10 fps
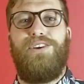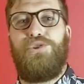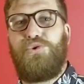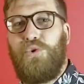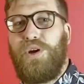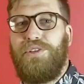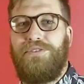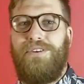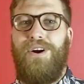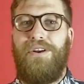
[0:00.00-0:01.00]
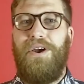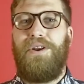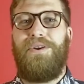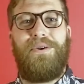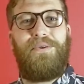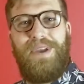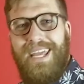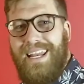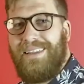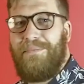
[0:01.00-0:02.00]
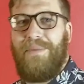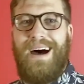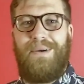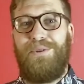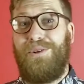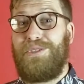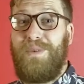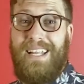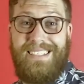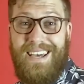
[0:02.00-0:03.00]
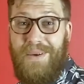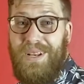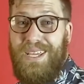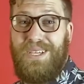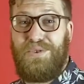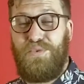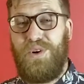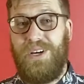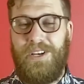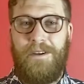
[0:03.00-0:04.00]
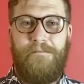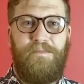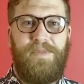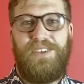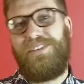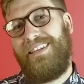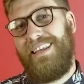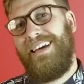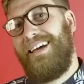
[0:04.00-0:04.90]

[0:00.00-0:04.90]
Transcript: talking to god not reading the bible not spending time in his word you see,